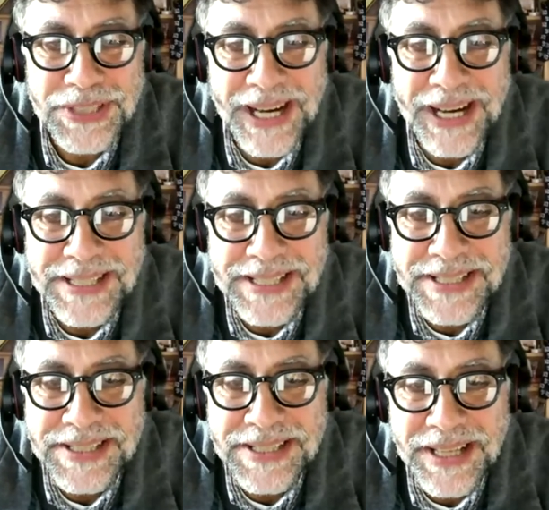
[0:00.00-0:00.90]

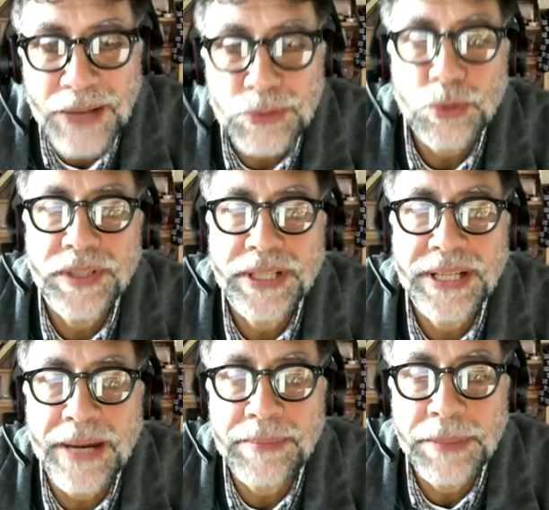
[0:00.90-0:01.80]
asks how to
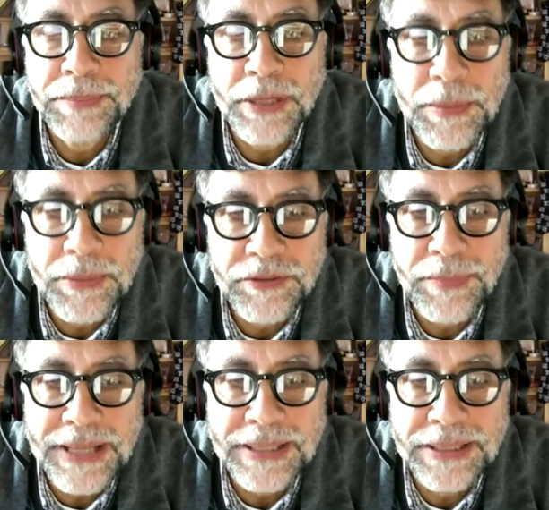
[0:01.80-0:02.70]
overcome the problem of
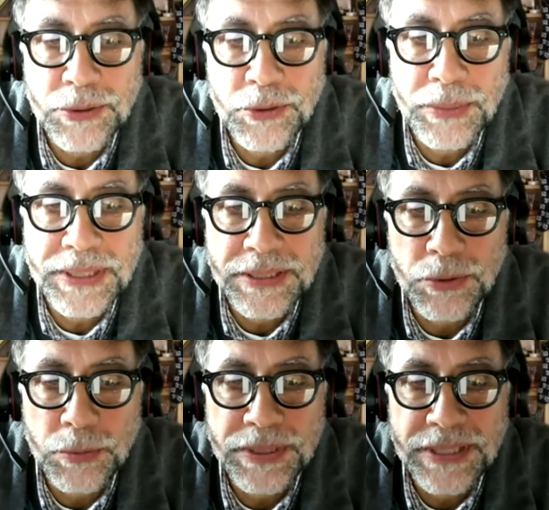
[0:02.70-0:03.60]
badly documented
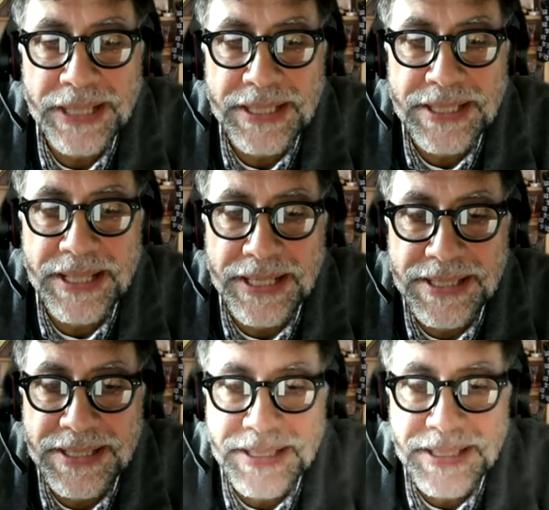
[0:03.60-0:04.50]
open data
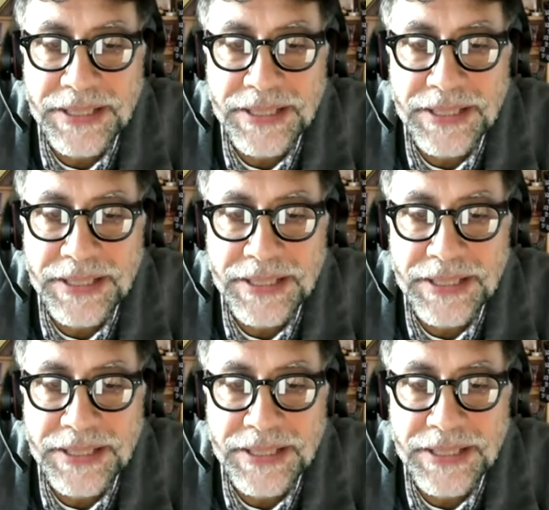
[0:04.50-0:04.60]
sets